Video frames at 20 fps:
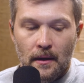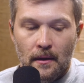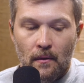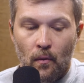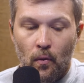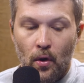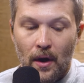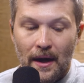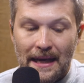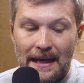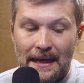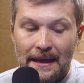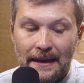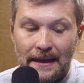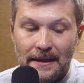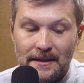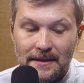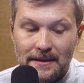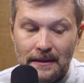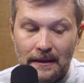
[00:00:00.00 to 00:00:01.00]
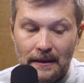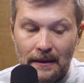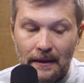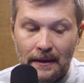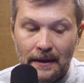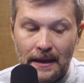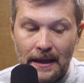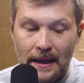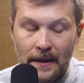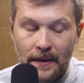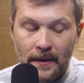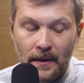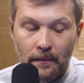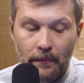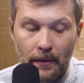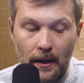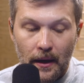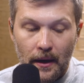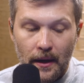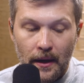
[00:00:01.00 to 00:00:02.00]
What he has done in the
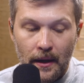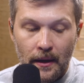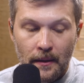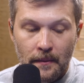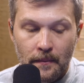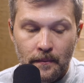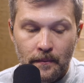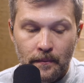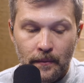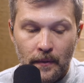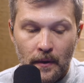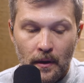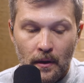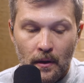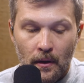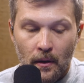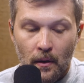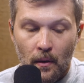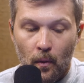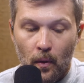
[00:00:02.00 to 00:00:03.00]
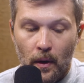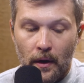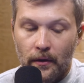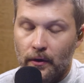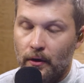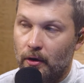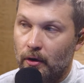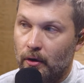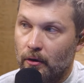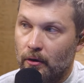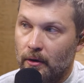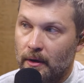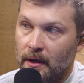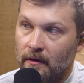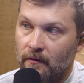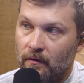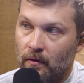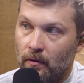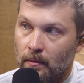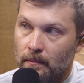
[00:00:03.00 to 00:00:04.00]
body, whether good or
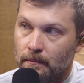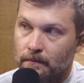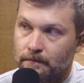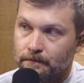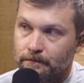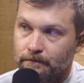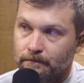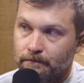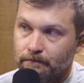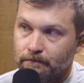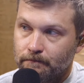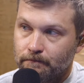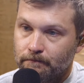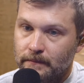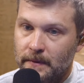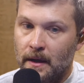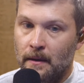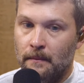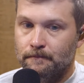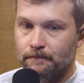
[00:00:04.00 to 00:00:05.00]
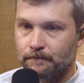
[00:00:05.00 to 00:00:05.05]
evil. Yeah. No,